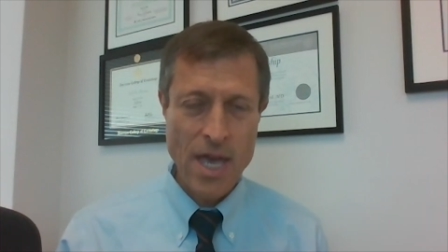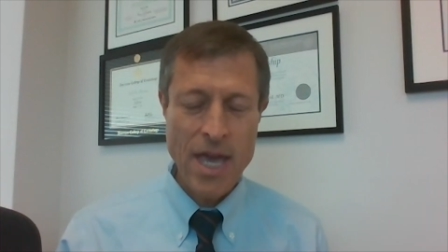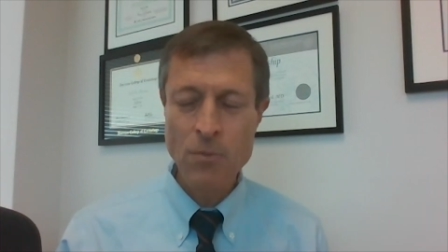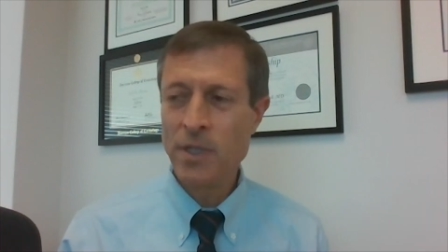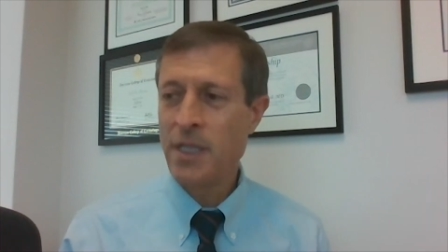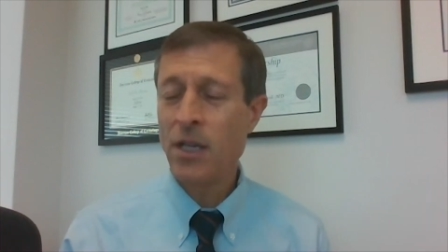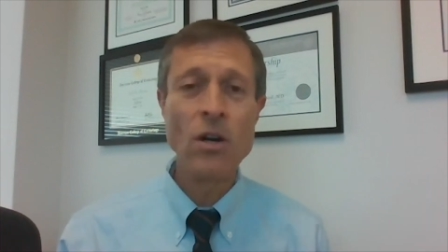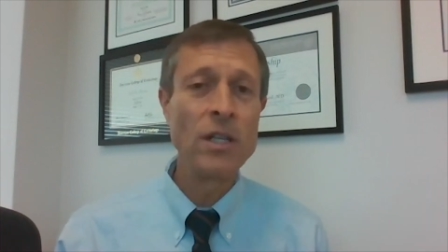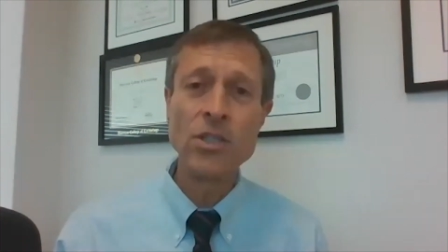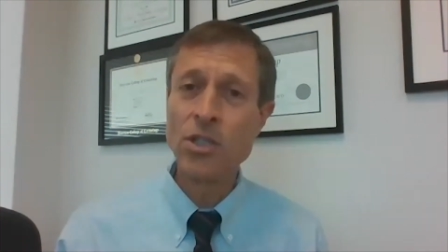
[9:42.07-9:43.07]
And we take
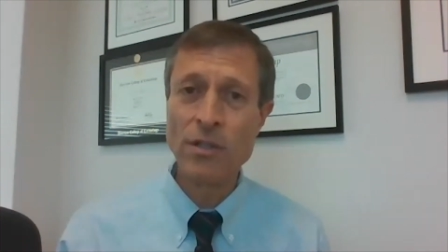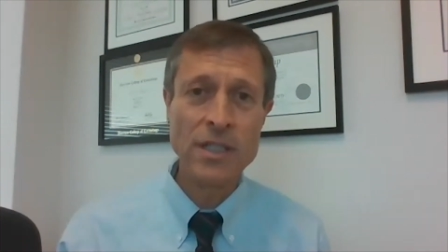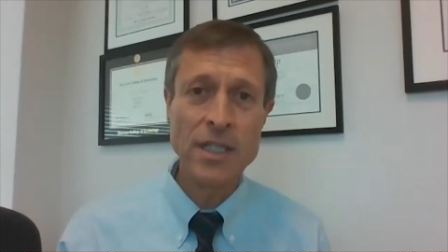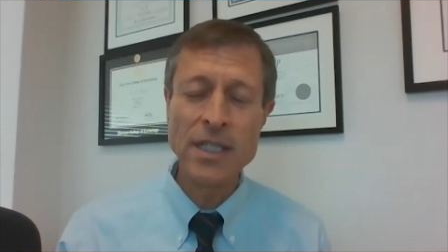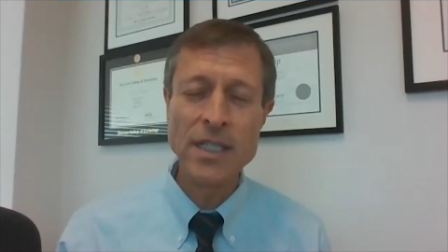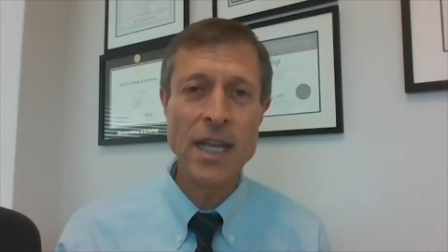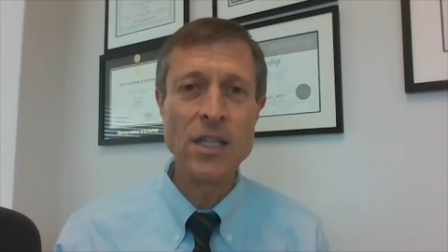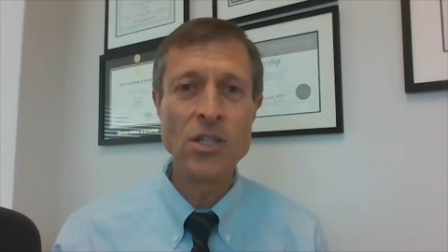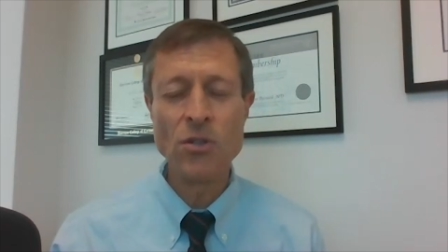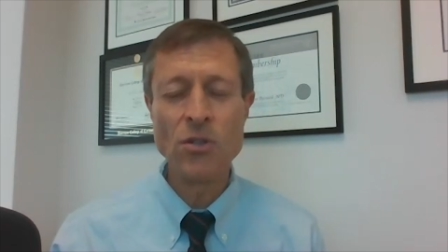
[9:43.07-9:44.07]
all insurances, and
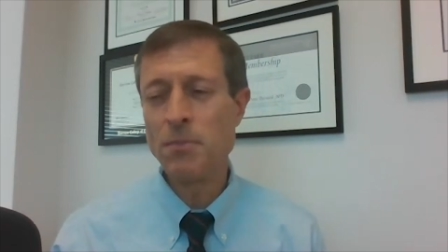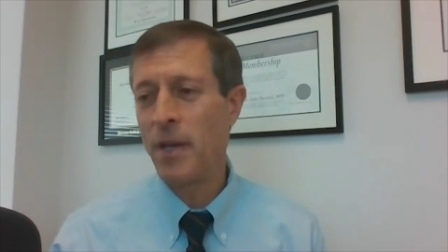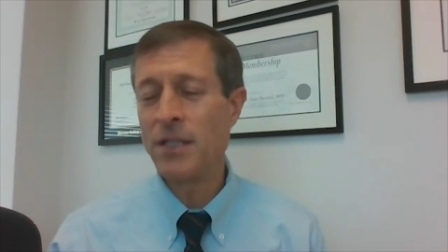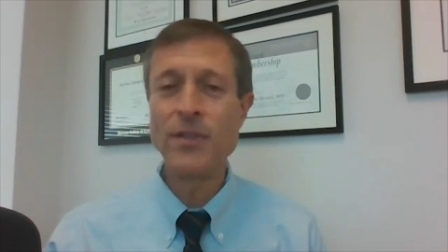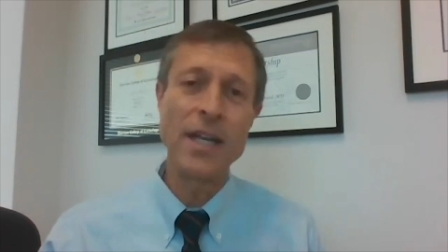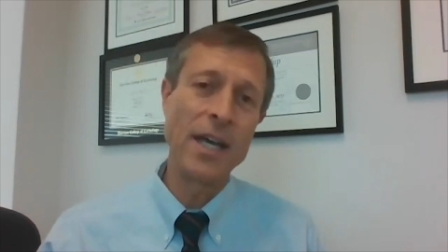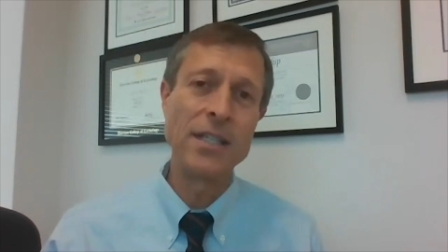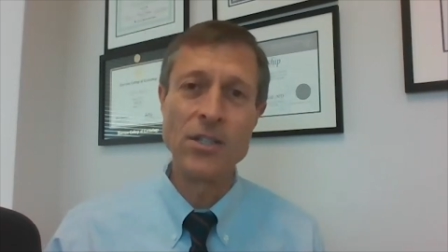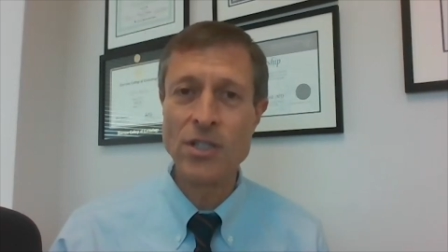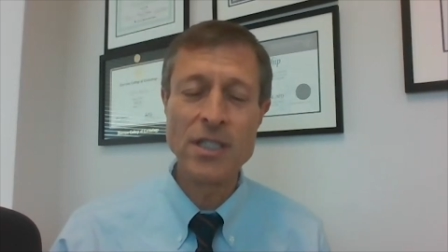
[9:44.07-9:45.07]
the insurance pays for the
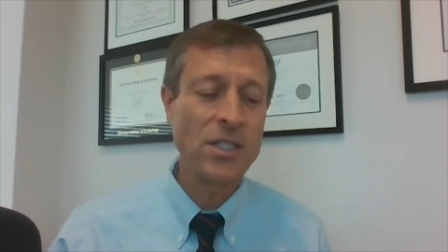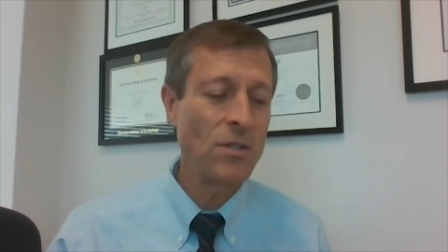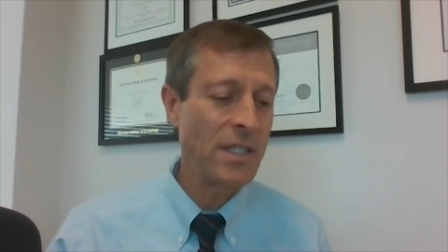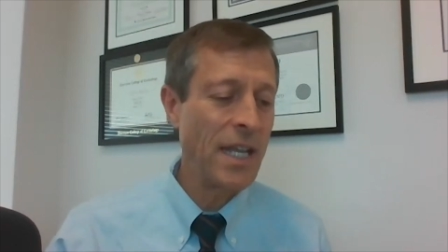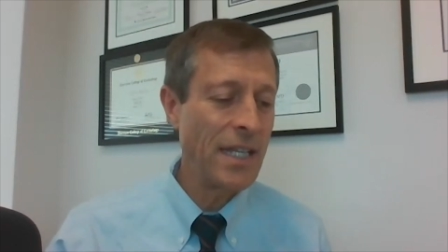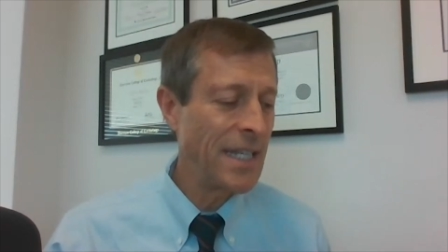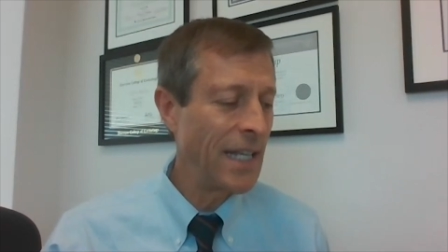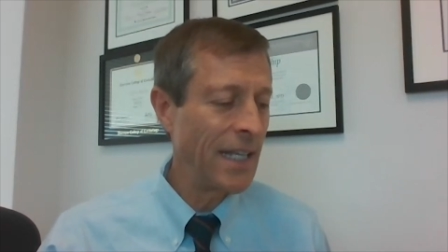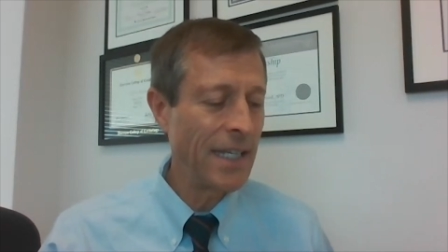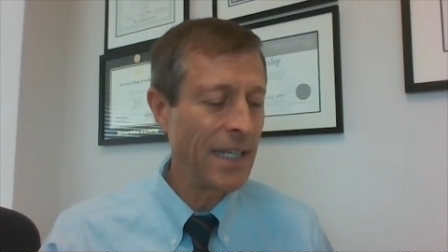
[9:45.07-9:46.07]
dietitians. It's
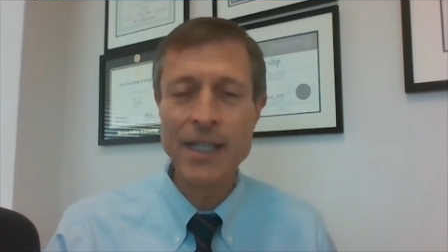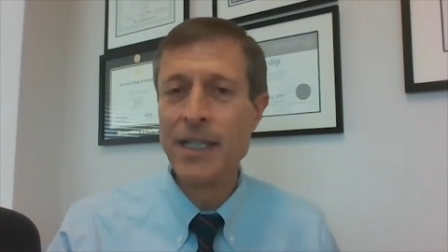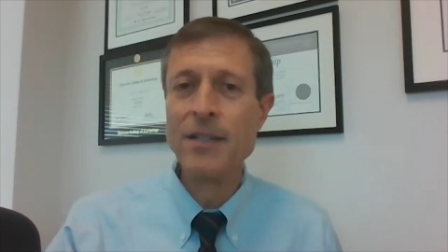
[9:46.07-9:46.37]
not like a